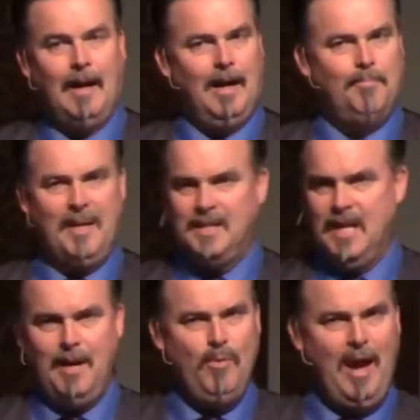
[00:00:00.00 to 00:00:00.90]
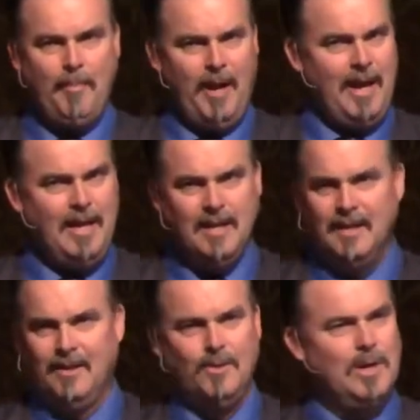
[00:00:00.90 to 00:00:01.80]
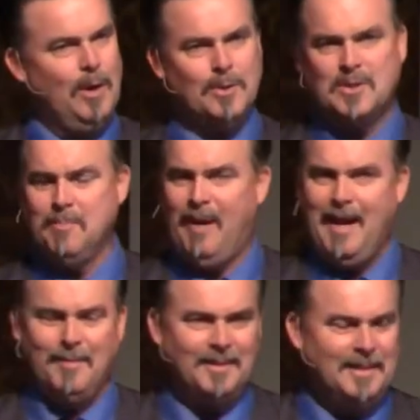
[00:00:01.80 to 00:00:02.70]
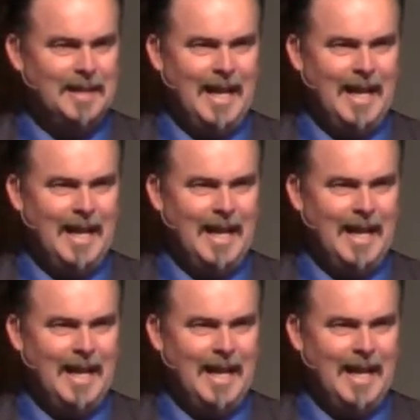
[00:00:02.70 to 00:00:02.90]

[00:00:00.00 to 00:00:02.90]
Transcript: a big time rabbi who knows the Bible